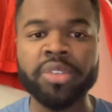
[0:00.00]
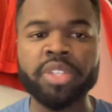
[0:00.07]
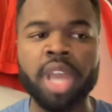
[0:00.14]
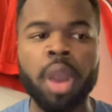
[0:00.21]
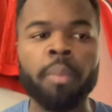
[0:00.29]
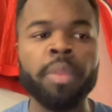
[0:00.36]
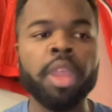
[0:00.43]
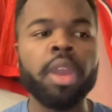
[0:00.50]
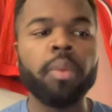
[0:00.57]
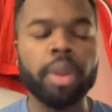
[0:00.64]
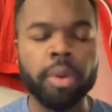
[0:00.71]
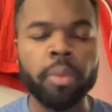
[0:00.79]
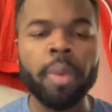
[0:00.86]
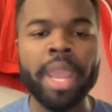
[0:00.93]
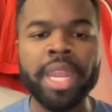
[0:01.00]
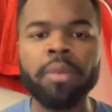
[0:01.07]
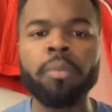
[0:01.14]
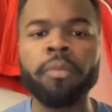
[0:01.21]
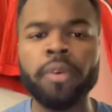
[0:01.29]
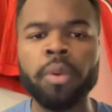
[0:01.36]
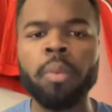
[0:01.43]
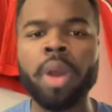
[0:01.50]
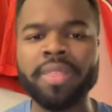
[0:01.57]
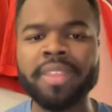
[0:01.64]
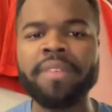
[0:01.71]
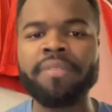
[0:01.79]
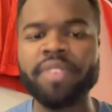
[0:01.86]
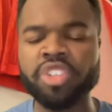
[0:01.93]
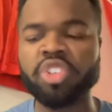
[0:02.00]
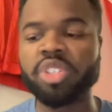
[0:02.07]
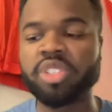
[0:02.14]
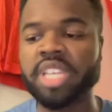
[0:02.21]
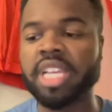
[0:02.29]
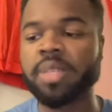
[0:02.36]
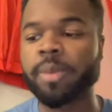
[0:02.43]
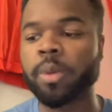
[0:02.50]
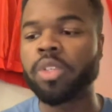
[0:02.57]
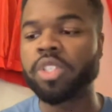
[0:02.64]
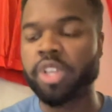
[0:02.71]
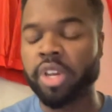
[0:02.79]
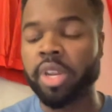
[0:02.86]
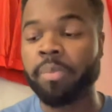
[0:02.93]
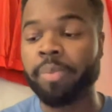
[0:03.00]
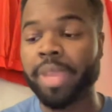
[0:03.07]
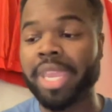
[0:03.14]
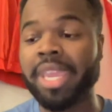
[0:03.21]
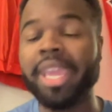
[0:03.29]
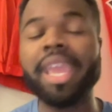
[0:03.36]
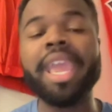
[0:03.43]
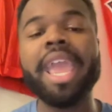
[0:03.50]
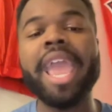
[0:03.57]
So we were waiting for what the official assessment was going to be.